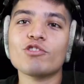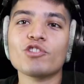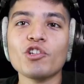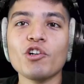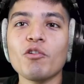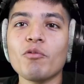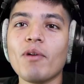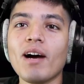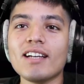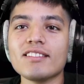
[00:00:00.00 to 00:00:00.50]

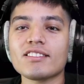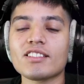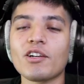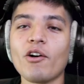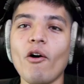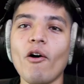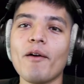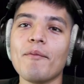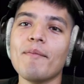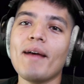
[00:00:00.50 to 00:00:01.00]
YouTube, how's it
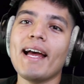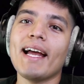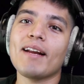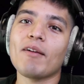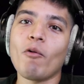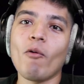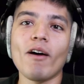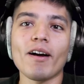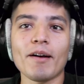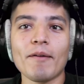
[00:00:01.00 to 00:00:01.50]
going, man?
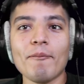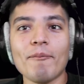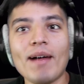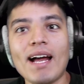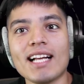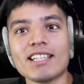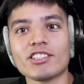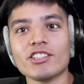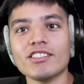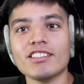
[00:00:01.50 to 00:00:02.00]
And welcome
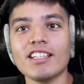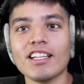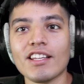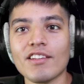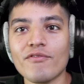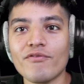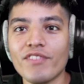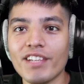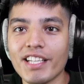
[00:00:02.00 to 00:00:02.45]
back to another